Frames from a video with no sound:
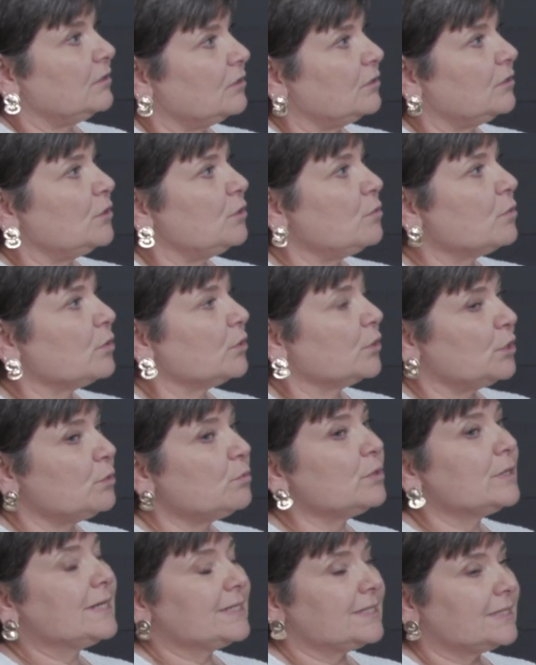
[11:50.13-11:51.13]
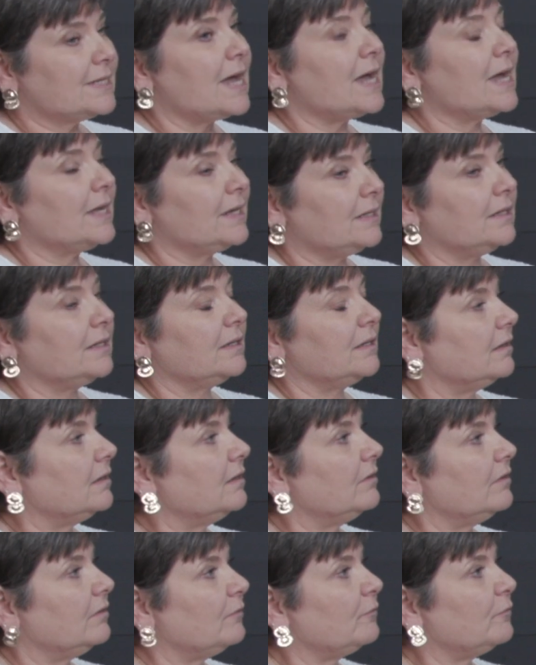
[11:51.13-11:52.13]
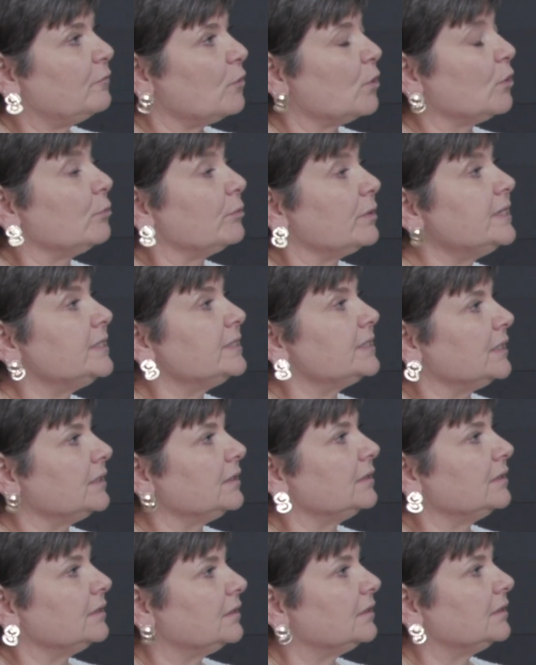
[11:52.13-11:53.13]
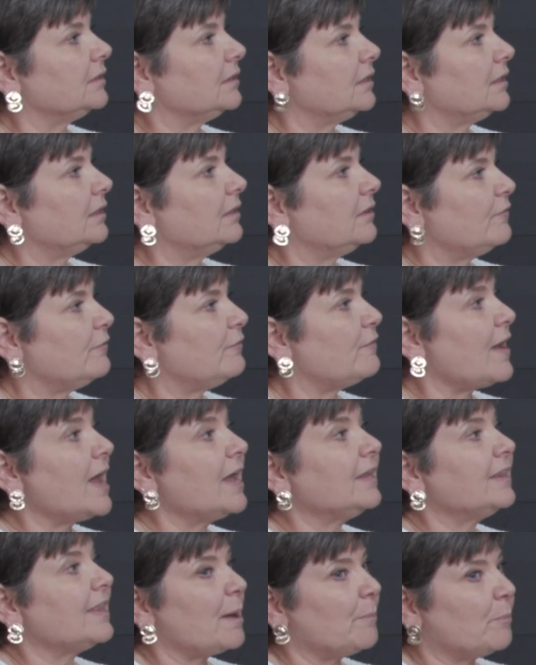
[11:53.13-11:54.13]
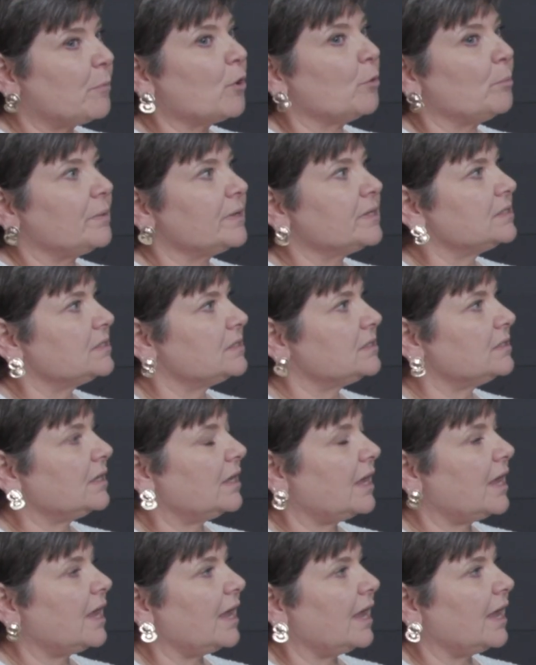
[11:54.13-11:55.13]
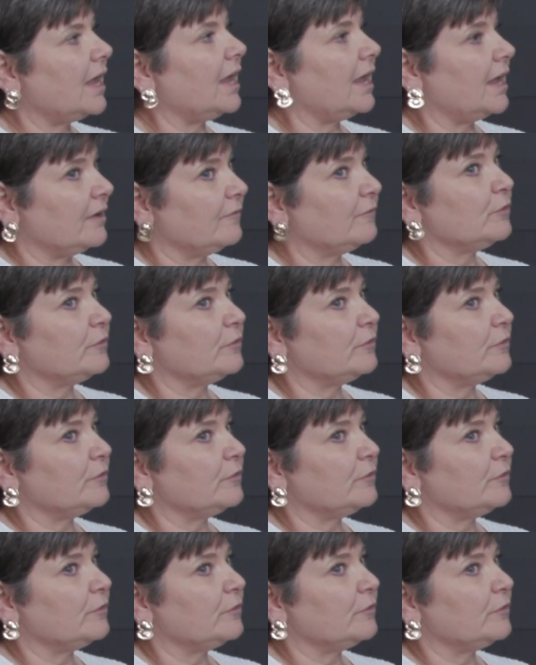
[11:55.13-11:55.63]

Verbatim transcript: You were you were designed for a reason. Find that purpose and